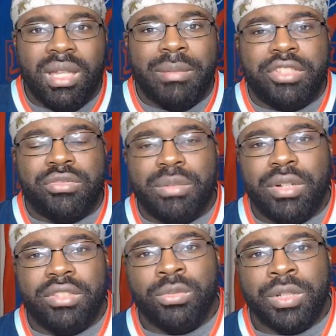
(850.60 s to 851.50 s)
stream
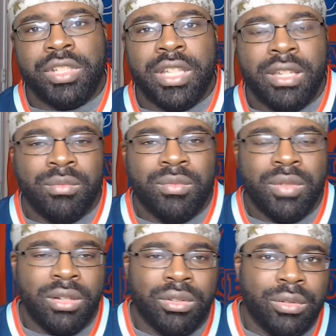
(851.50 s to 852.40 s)
on Twitch again.
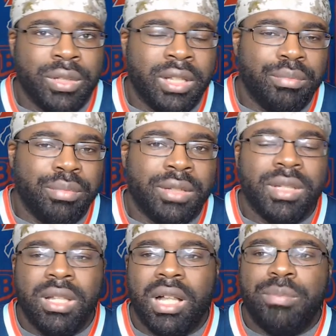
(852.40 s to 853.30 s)
I don't know yet, but
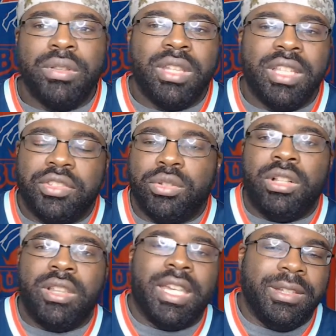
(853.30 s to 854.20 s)
I'll put links to
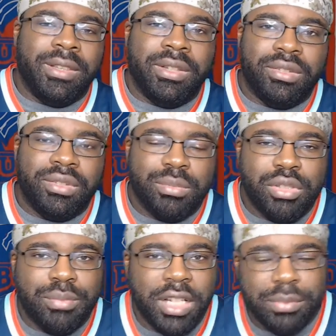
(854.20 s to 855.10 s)
all of that in the
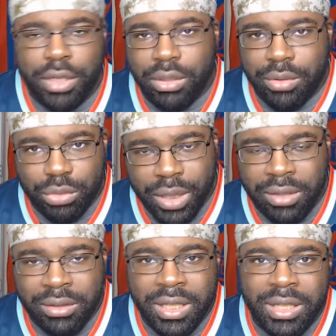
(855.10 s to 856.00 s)
description box below as
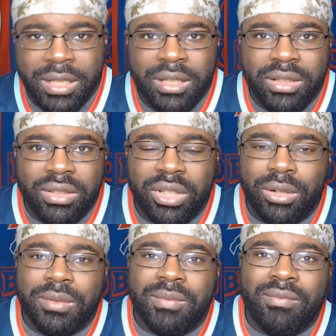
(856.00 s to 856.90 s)
well.
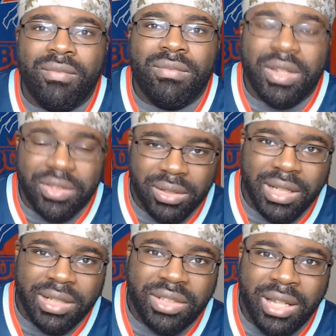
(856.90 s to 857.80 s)
So, until
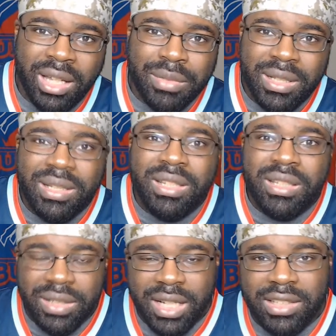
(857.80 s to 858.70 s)
next time,
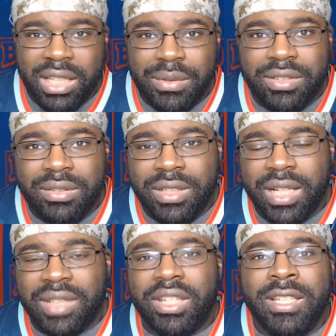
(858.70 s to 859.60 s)
you guys
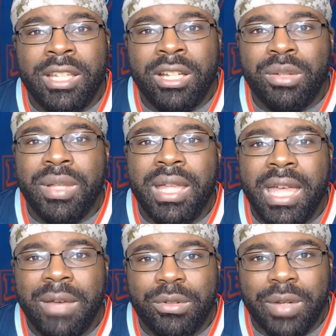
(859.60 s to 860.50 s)
take care.
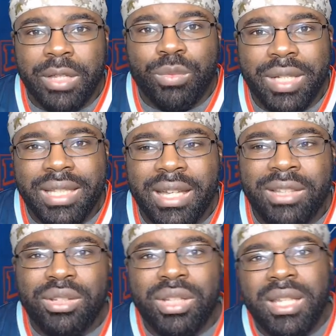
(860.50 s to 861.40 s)
Have a great
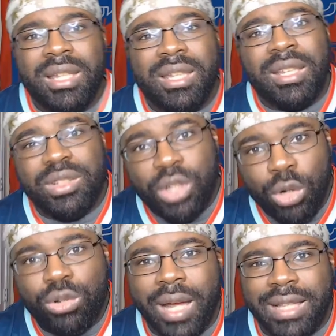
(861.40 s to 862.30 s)
weekend. Go
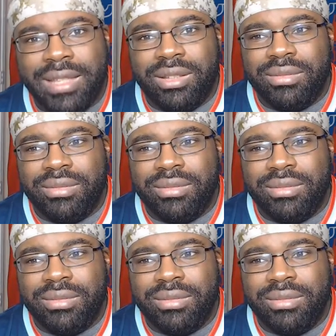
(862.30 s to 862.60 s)
Kraken!